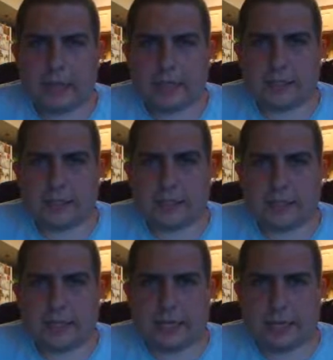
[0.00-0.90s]
Is it,
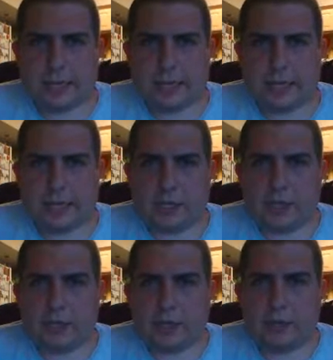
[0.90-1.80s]
is it going to be
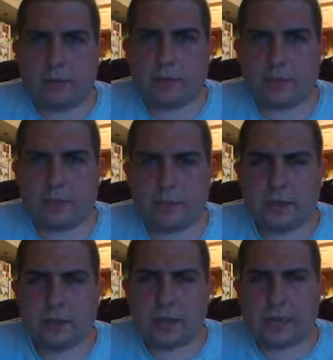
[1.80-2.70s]
strenuous?
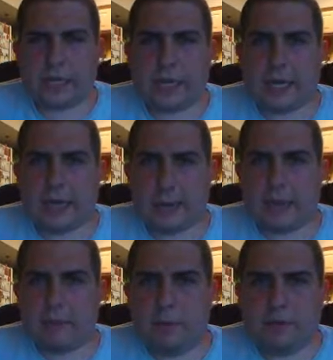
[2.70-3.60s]
I thought going
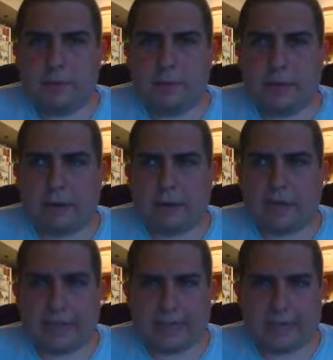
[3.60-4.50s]
to the movie should be a
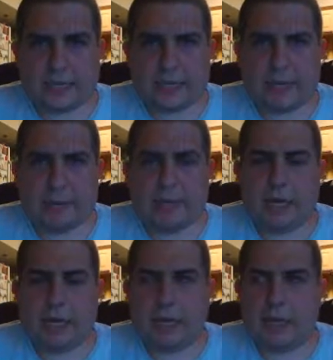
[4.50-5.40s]
relaxing time,
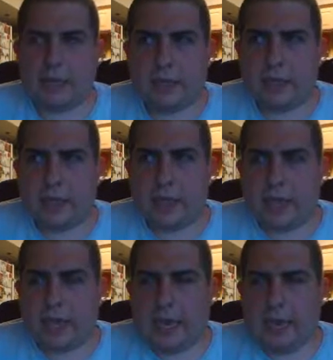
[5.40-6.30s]
not
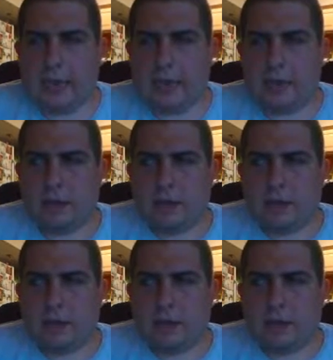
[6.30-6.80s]
a,